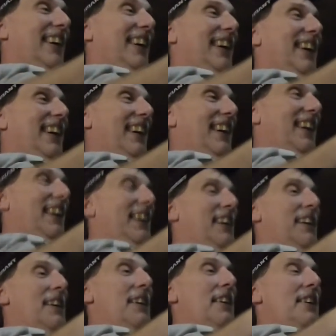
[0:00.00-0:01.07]
see a problem.
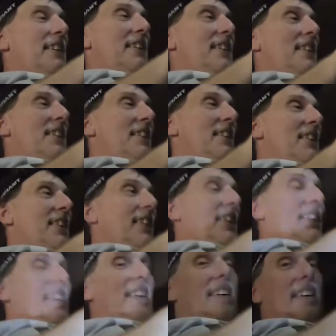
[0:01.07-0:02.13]
It
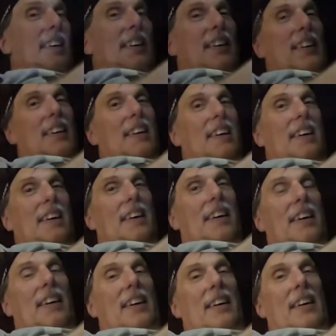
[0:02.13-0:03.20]
doesn't
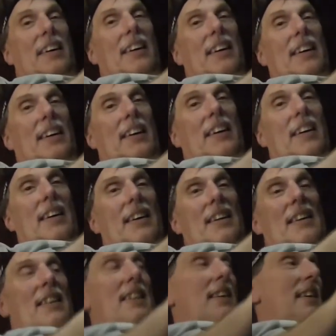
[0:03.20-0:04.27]

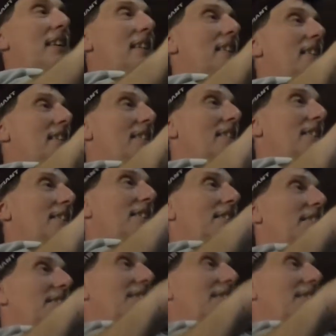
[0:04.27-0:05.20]
bend. Well,